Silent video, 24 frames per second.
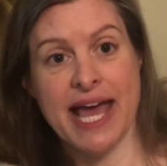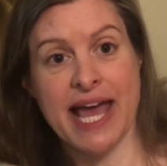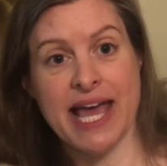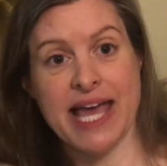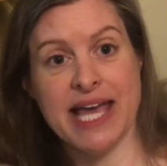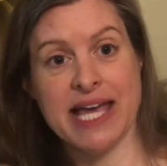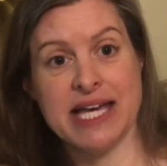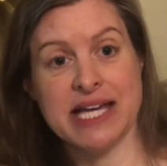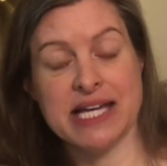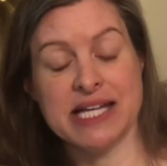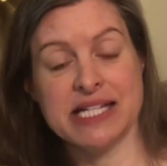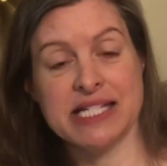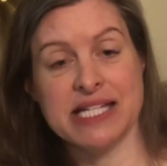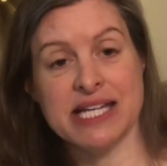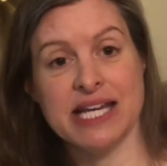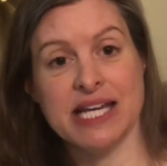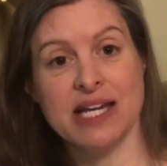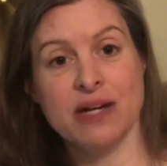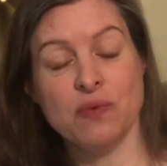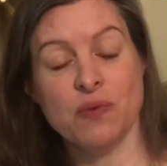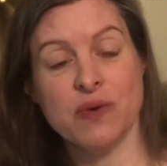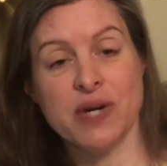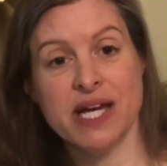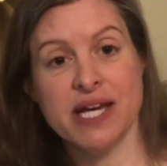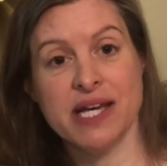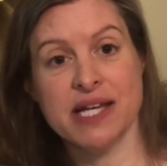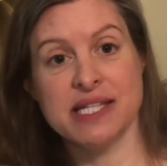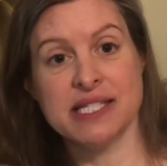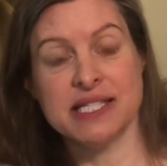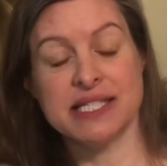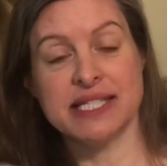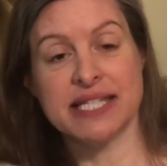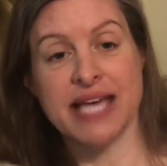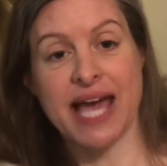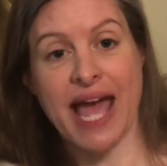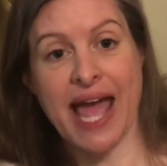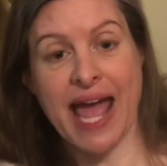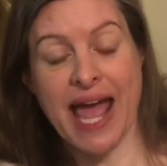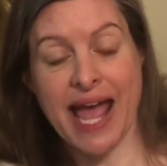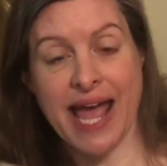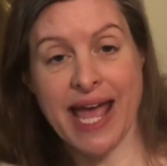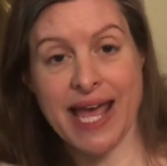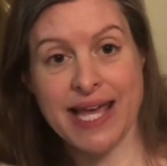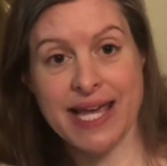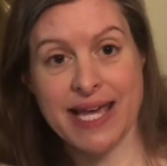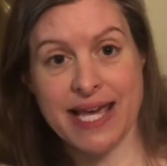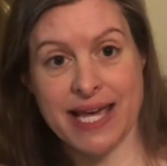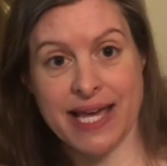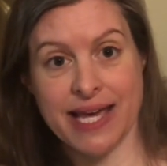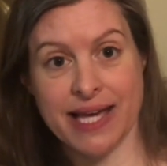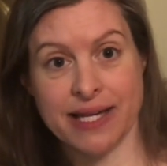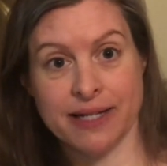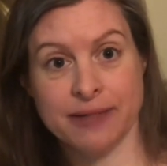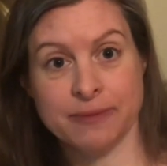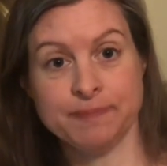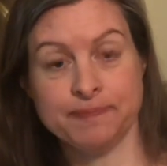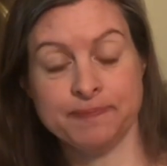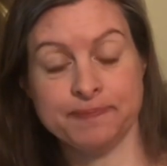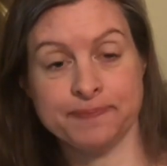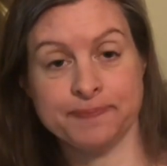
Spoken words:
and it was hanging